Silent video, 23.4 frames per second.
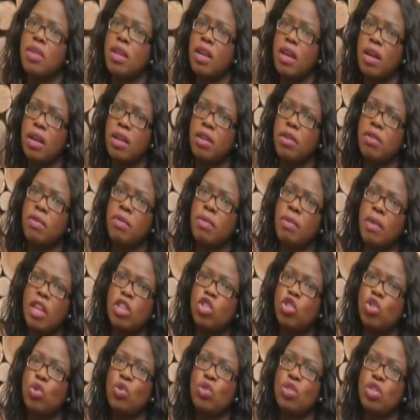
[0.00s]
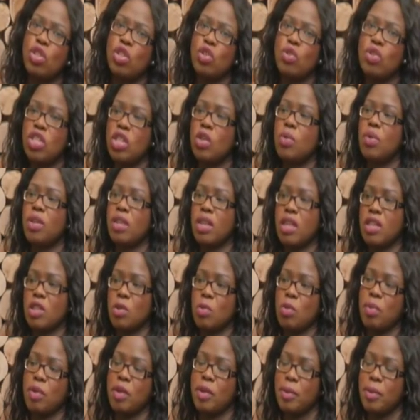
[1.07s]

kind of issues that you deal with as a woman.